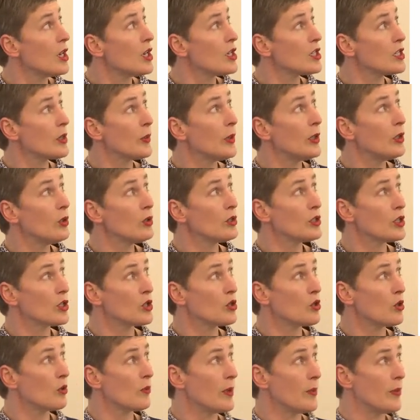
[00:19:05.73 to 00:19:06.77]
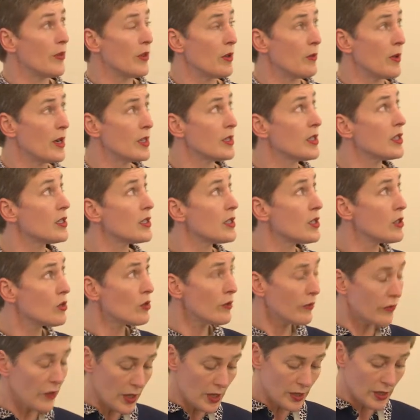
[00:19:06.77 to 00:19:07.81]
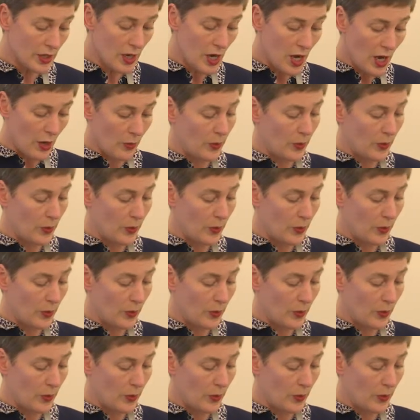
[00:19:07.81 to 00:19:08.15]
So we looked at short-rib thoracic dystrophies.